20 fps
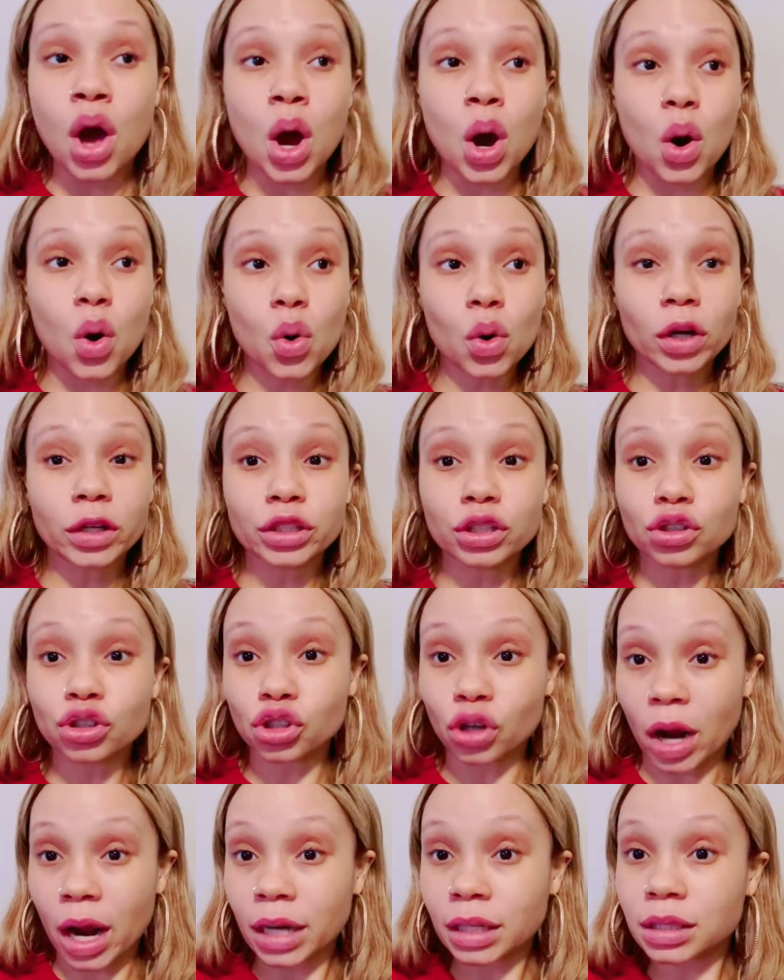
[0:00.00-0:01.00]
Or you're
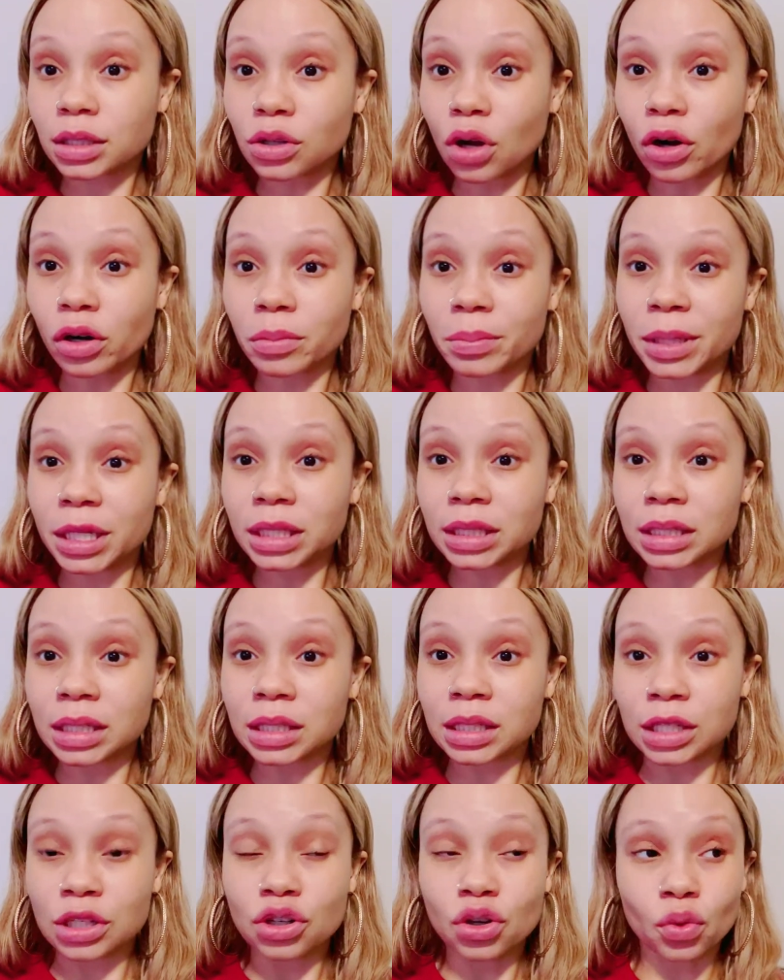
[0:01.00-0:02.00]
trying to start a
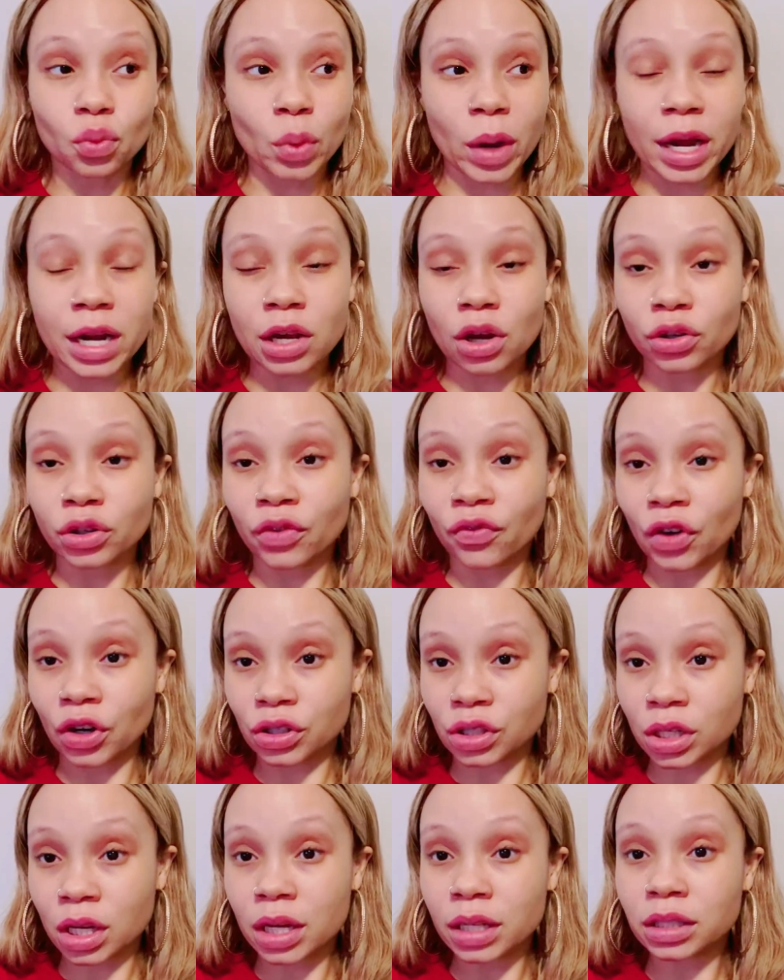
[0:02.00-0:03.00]
business and you're waiting on your
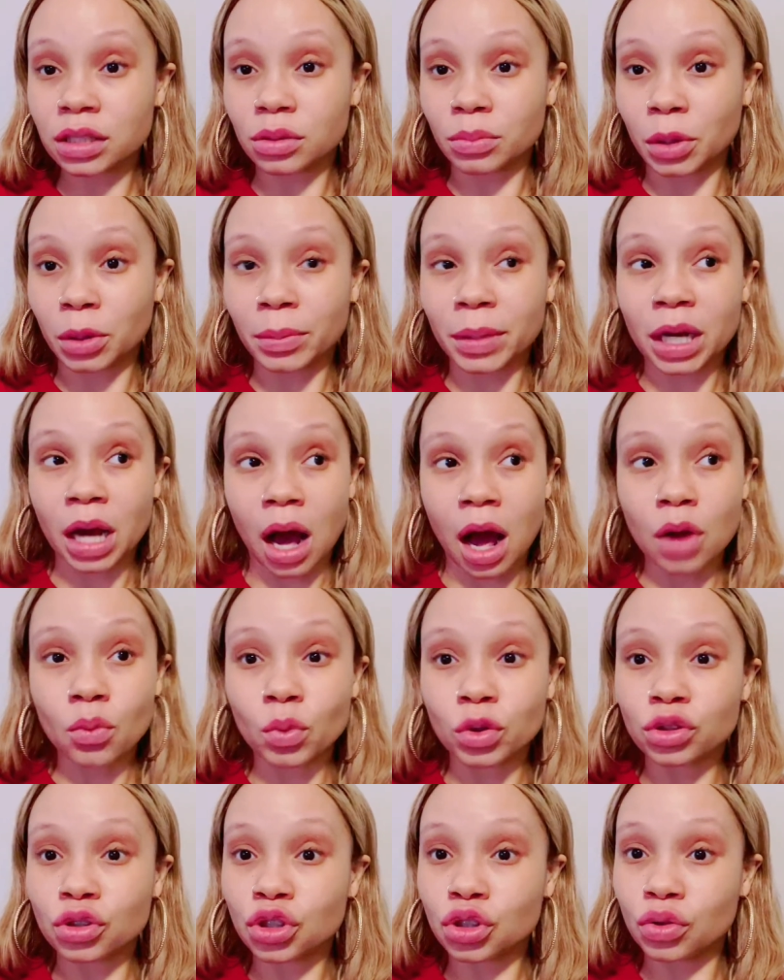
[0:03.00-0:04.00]
first customer, but God
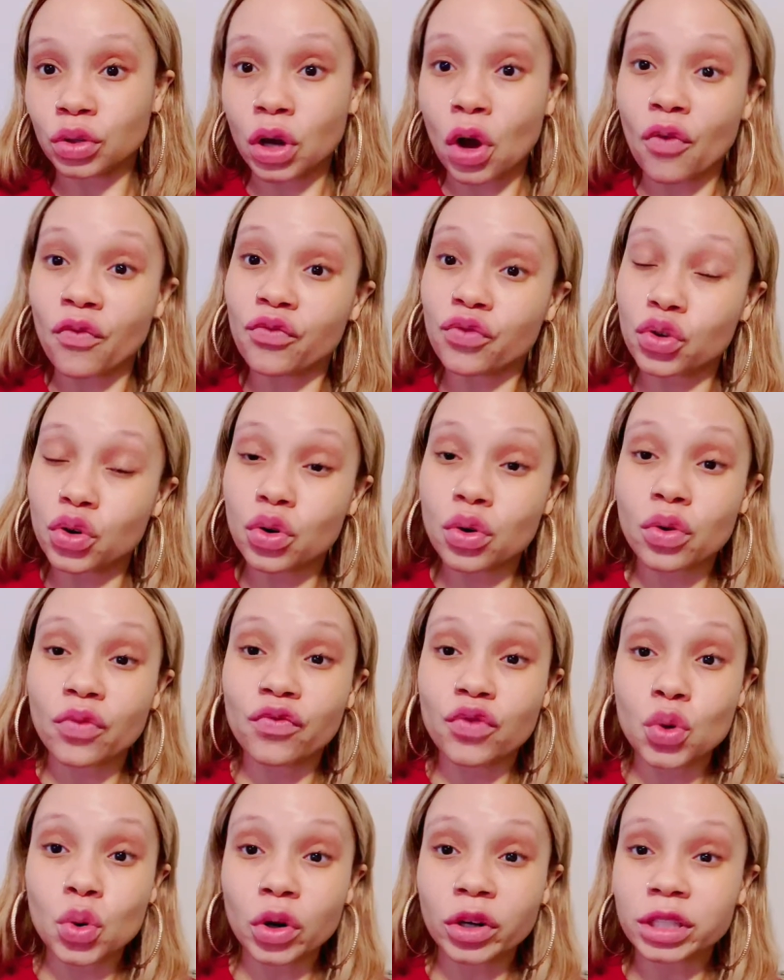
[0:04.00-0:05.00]
wants you to go full
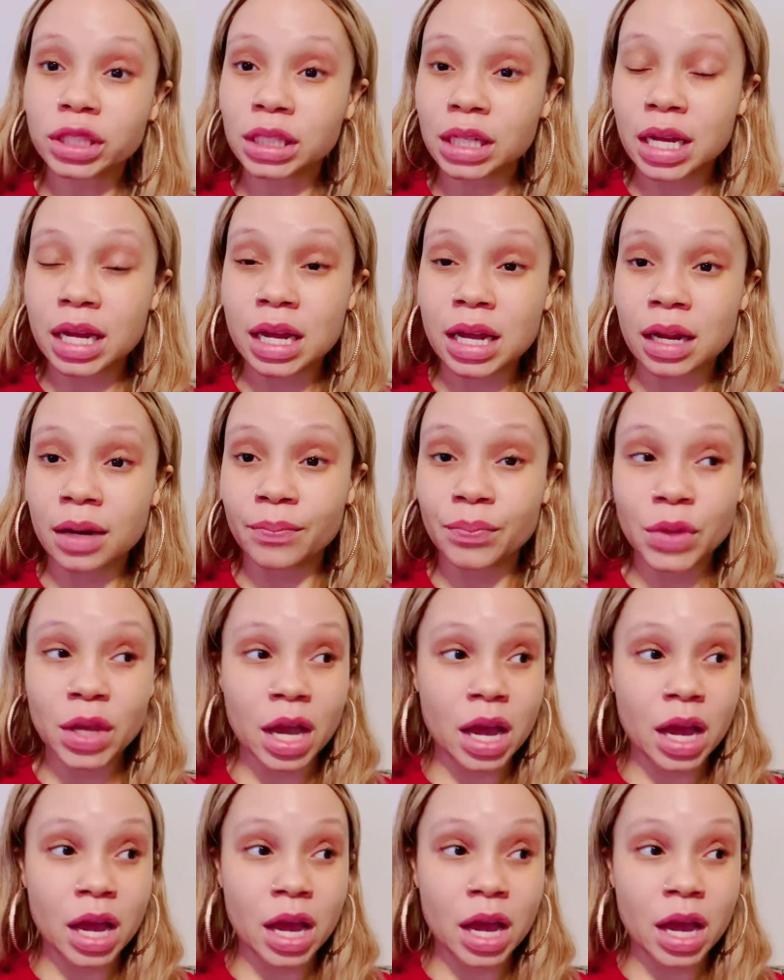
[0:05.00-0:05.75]
force in